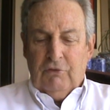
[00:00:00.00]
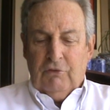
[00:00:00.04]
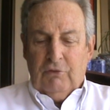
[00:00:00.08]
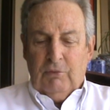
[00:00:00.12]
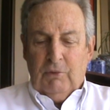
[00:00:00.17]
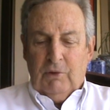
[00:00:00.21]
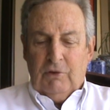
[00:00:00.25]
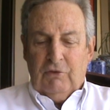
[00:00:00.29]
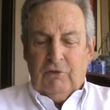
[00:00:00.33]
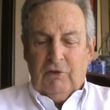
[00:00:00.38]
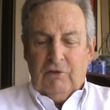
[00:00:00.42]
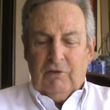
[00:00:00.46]

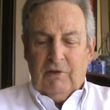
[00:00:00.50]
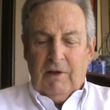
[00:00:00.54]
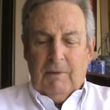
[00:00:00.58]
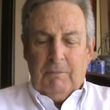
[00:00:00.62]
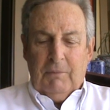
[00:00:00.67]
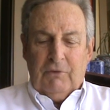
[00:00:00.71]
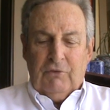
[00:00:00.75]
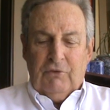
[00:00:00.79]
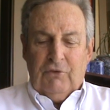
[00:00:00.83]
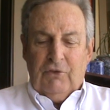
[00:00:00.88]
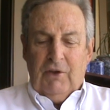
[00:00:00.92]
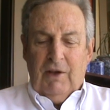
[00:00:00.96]
which is
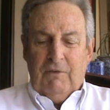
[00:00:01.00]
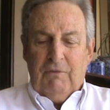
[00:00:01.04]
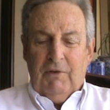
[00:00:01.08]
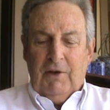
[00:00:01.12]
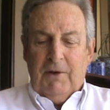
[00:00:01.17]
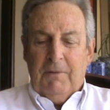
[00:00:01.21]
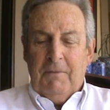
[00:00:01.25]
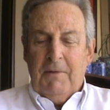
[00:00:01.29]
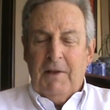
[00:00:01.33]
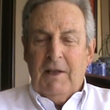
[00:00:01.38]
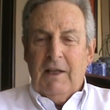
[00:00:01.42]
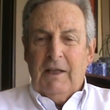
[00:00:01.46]
number
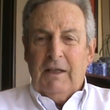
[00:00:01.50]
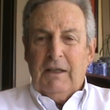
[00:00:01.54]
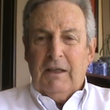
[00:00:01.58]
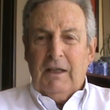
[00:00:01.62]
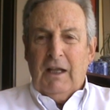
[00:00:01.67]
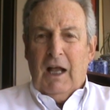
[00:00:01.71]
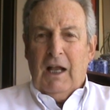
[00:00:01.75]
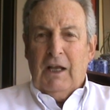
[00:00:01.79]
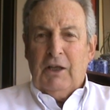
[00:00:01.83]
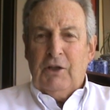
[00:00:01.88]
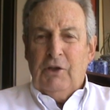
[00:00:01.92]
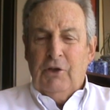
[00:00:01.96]
7,
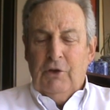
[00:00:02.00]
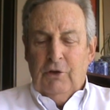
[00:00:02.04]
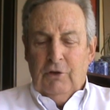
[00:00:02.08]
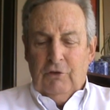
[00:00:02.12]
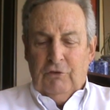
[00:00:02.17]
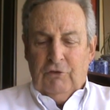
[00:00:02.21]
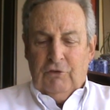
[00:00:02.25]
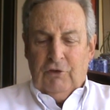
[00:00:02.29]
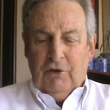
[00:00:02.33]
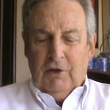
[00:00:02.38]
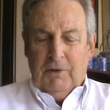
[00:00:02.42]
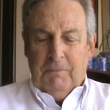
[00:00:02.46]
Lyle
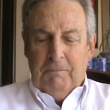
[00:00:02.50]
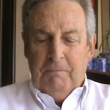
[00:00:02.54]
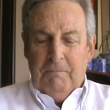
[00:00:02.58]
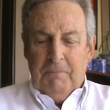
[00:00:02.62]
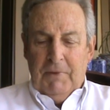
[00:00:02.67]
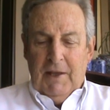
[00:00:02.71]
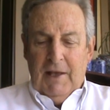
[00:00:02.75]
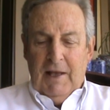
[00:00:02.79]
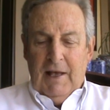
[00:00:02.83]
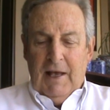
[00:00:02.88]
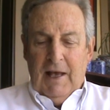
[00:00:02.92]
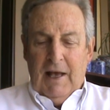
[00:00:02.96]
Hurtson,
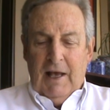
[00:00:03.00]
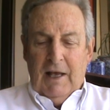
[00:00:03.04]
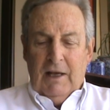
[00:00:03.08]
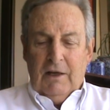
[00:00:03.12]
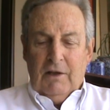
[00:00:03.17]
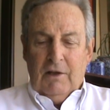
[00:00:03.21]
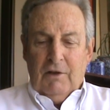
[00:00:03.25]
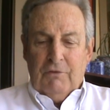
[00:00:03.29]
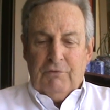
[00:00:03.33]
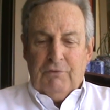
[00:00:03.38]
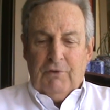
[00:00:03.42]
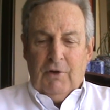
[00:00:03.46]

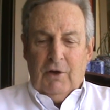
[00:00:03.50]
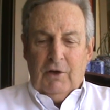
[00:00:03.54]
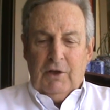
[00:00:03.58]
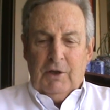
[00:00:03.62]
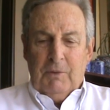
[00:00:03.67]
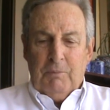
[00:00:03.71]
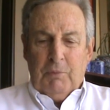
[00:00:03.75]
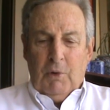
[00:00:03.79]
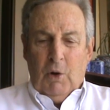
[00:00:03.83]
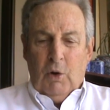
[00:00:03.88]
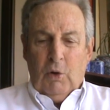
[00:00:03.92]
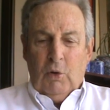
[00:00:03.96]
and
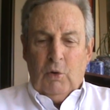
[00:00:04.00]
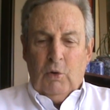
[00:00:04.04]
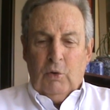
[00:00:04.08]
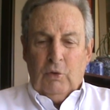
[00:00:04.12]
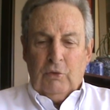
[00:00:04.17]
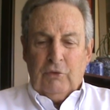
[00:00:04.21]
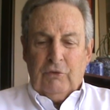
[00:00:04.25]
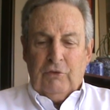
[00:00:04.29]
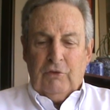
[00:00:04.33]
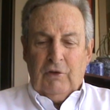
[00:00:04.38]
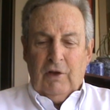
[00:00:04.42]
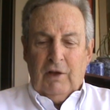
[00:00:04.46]
Afani
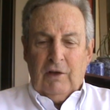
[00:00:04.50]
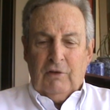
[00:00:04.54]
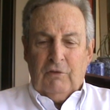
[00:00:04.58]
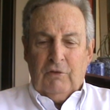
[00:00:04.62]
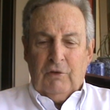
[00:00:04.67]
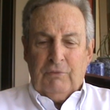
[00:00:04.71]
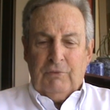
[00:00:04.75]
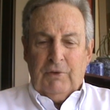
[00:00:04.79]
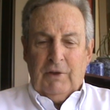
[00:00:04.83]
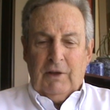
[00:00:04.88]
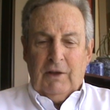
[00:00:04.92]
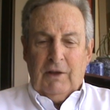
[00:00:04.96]
Broncos
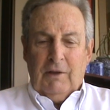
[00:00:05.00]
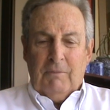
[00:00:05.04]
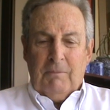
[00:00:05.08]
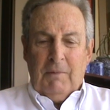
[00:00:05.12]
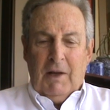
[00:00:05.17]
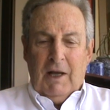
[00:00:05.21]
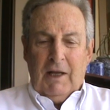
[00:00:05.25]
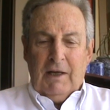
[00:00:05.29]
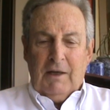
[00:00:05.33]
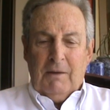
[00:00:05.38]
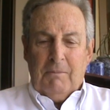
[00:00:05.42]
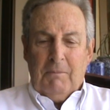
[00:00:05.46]
to fiddle the
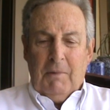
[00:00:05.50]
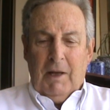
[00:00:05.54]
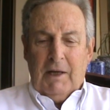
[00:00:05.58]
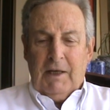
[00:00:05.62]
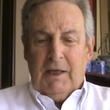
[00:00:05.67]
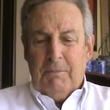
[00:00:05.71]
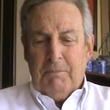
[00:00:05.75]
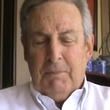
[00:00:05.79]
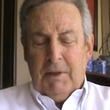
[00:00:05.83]
minor money.